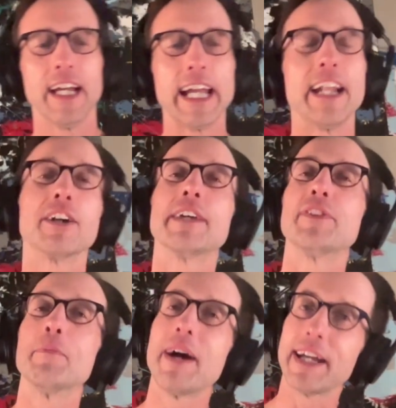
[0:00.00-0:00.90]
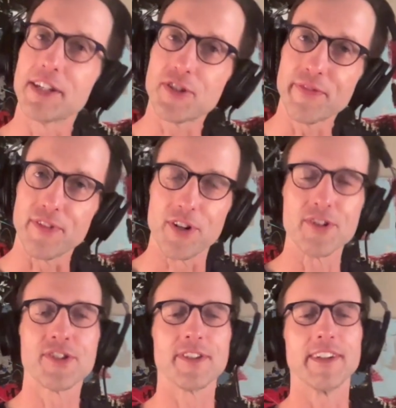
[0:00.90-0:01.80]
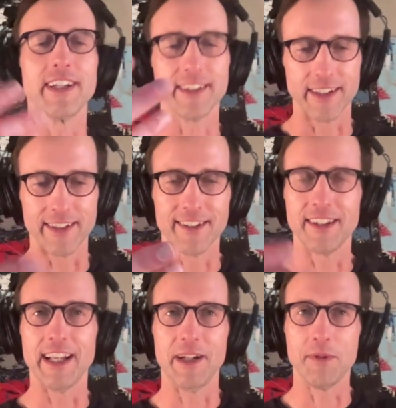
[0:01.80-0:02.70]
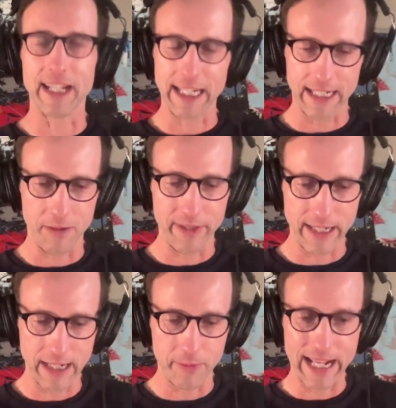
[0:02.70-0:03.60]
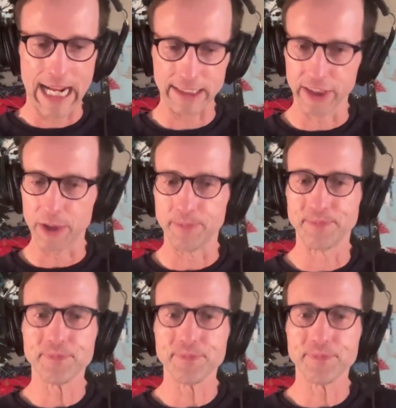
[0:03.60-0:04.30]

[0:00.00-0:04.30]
and I'll give you my answer first, and then I want to I want to I want to ask you.